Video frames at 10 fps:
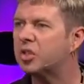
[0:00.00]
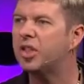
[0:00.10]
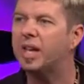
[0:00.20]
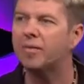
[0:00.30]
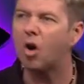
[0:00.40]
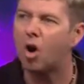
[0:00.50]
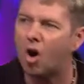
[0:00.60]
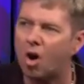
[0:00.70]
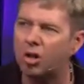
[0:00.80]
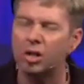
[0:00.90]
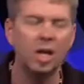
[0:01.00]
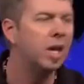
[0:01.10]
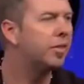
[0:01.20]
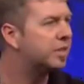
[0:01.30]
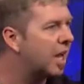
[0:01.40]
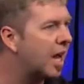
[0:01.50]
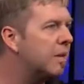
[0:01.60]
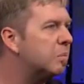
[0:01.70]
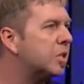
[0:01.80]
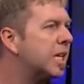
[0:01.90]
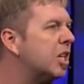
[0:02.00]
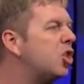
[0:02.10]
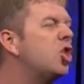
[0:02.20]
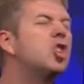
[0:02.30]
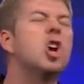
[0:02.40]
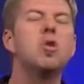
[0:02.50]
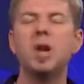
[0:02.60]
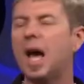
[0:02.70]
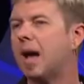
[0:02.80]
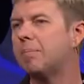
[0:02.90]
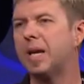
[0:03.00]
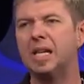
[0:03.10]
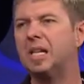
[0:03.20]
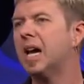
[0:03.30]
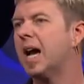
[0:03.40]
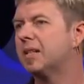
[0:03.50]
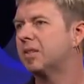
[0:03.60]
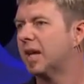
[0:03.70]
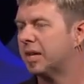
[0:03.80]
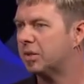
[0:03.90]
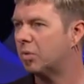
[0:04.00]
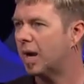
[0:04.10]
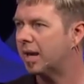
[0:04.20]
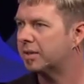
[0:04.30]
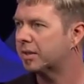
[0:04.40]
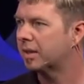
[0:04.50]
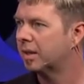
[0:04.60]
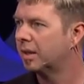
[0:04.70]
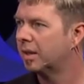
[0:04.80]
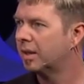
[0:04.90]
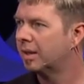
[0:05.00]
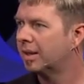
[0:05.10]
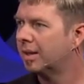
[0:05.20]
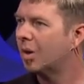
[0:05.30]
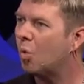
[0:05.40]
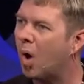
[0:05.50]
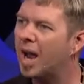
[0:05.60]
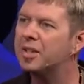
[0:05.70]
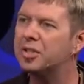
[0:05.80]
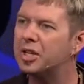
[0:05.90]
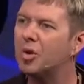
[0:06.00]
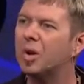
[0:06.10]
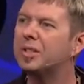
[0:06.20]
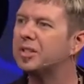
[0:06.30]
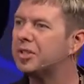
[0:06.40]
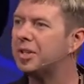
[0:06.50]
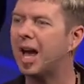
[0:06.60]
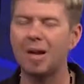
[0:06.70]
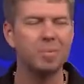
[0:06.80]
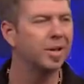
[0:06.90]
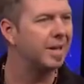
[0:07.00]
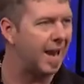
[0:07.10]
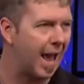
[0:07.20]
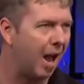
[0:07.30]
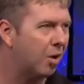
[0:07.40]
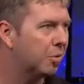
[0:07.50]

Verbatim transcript: Think of all the times he showed up in God sized ways. Why is he going to stop now?